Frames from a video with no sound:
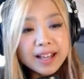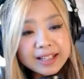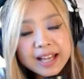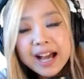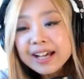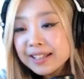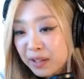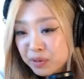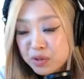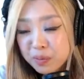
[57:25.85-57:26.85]
And then I
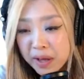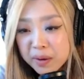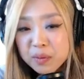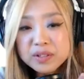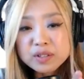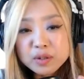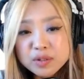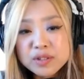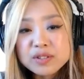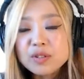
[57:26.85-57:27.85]
left Japan was
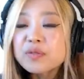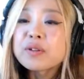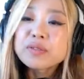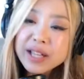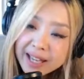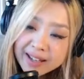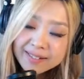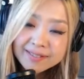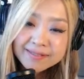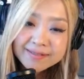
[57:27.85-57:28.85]

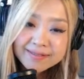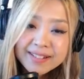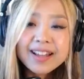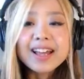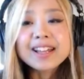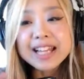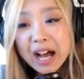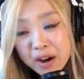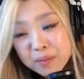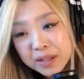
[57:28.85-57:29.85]
2015. And
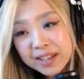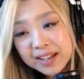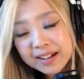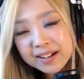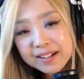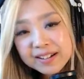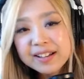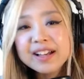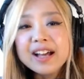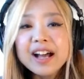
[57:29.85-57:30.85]
now I'm here.
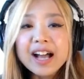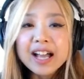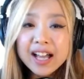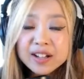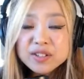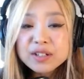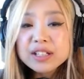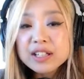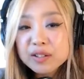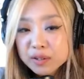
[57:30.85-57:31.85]
I
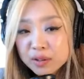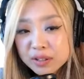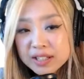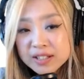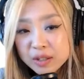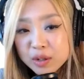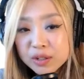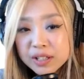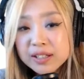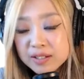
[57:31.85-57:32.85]
actually didn't do this
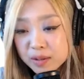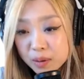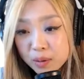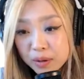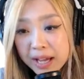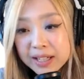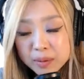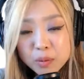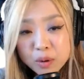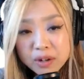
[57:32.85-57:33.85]
cooking school
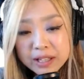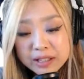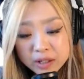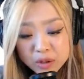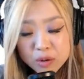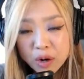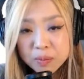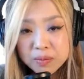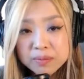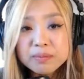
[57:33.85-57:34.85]
anymore in
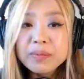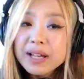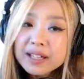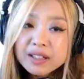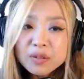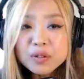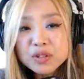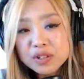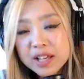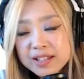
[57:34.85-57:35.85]
Europe. But in the
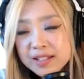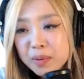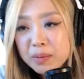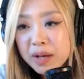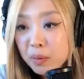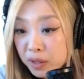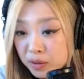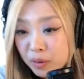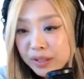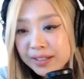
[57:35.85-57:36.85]
future, yes, maybe I
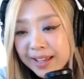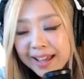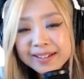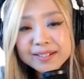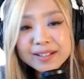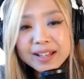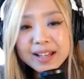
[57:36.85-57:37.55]
want to do it again.